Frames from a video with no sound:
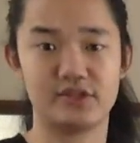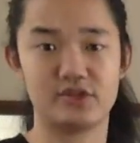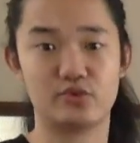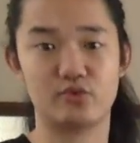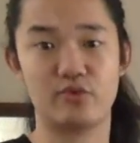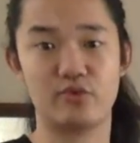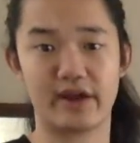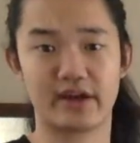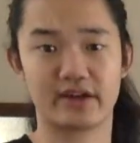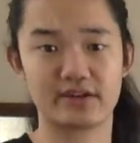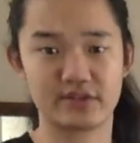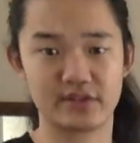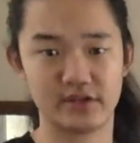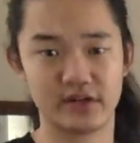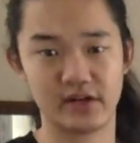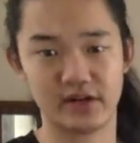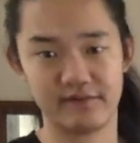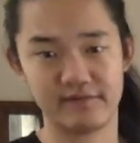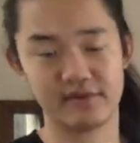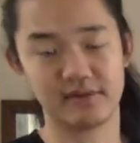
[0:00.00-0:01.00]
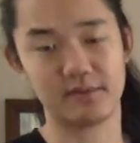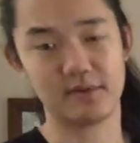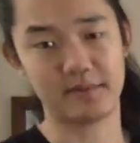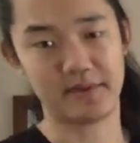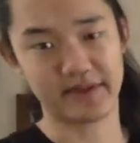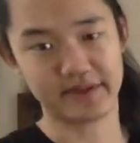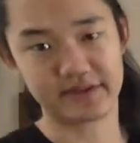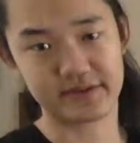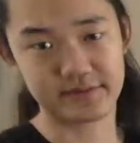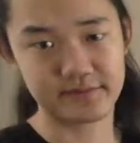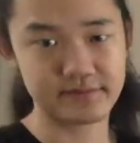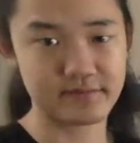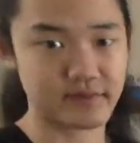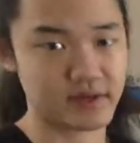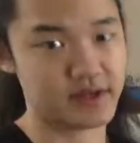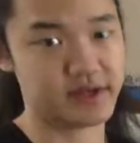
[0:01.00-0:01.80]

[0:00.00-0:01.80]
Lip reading: direction of the momentum,